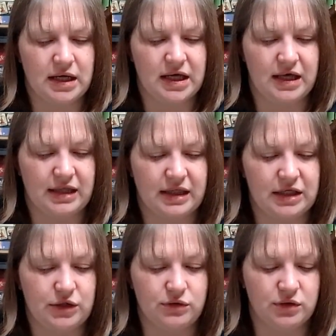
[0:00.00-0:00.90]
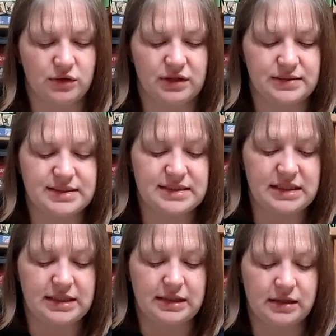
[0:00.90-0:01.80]
And then you go to the
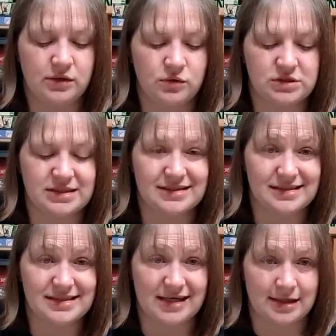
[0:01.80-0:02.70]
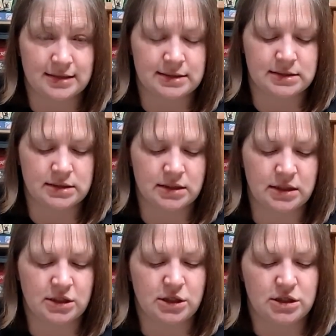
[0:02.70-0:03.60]
C, which is a 6.
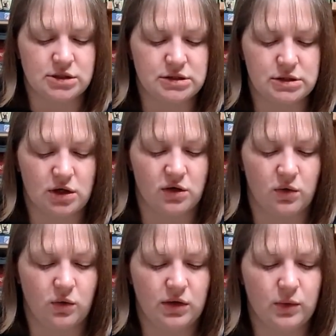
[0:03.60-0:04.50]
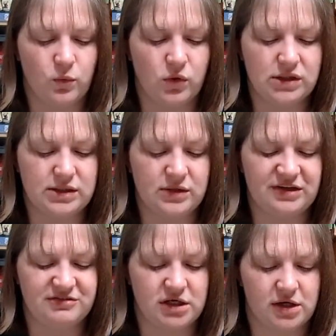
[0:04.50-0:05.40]
So
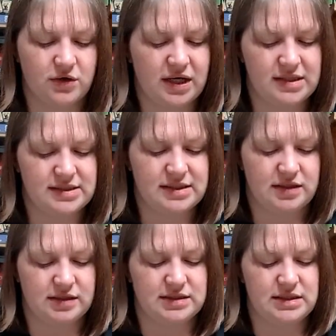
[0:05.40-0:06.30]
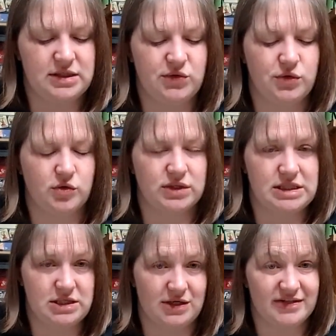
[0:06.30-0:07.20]
if Tacocat is sitting on the C, you would only
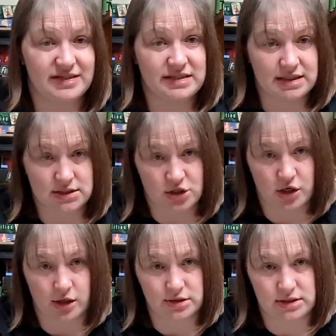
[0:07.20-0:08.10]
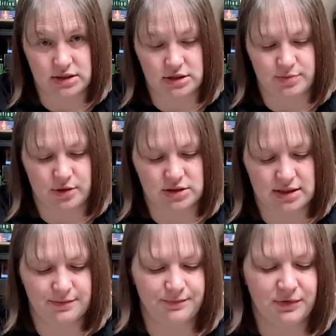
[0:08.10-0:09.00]
deal out 6 cards to each
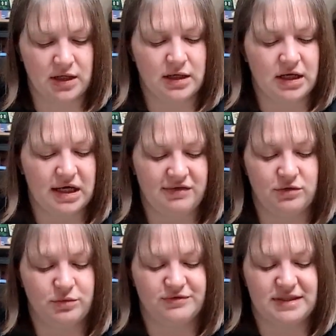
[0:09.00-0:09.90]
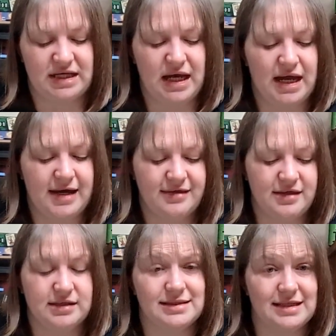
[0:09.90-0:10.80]
person. If you move to the A,
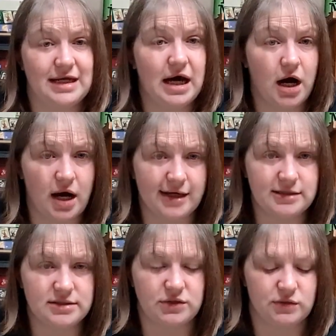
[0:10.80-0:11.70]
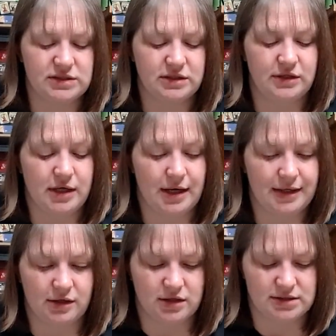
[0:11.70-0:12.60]
then it's a 9, so you would deal
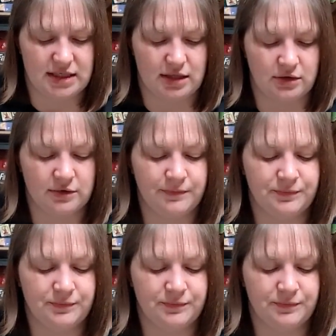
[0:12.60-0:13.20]
9 cards out.